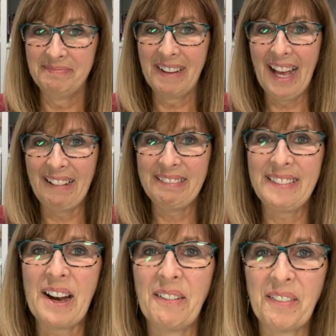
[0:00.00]

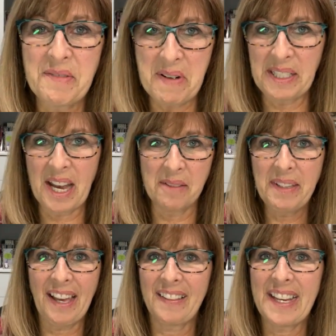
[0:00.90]
Hello everybody, I'm
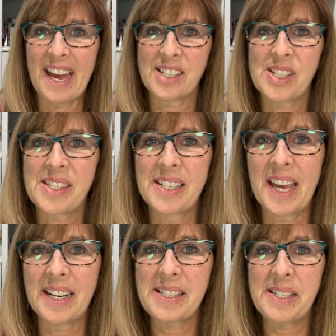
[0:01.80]
Kelly Atchison
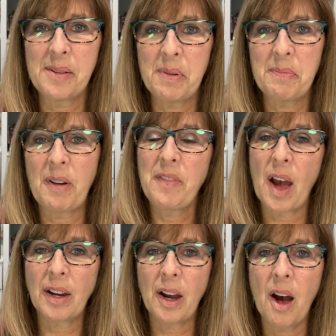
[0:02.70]
at
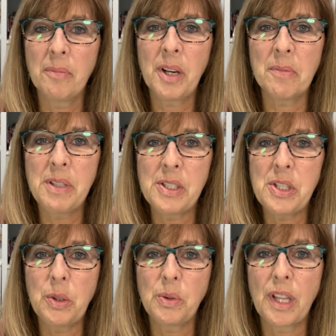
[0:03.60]
astampabove.com coming to you